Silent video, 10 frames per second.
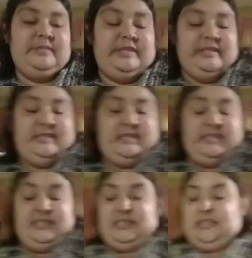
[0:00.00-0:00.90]
is
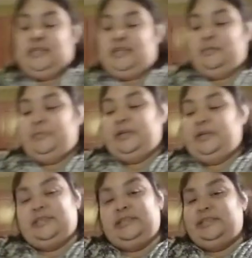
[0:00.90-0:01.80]
60.
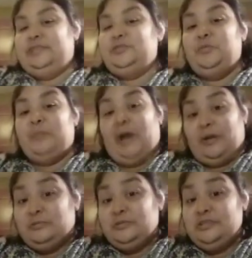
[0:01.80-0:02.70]
because it is 2
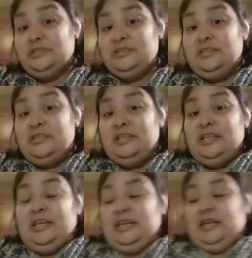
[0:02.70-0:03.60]
pounds.
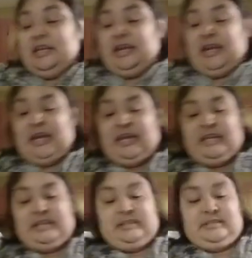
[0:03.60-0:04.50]

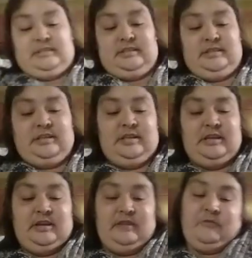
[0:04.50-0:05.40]
And
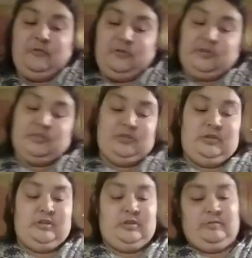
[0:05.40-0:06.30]
of course, you
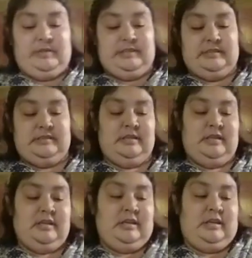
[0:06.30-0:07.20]
can always
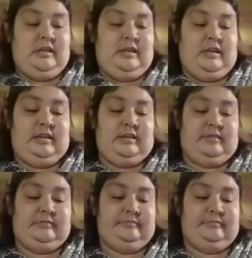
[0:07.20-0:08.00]
you